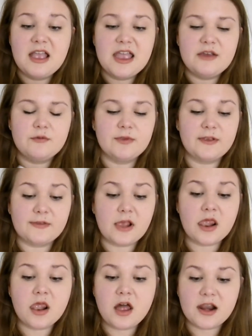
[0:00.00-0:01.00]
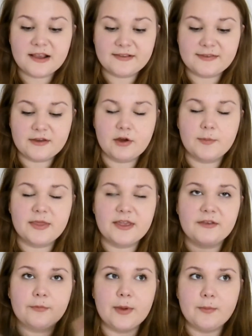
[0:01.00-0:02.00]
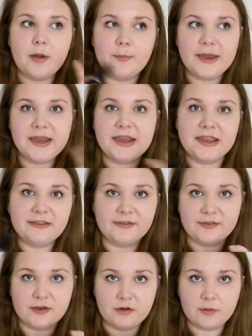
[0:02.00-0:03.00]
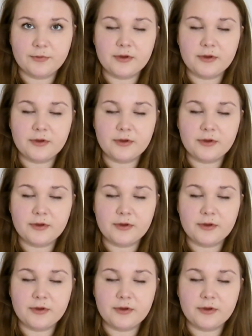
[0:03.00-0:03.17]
It's a lot like Syrup. I think it's a bit more pinky than Syrup.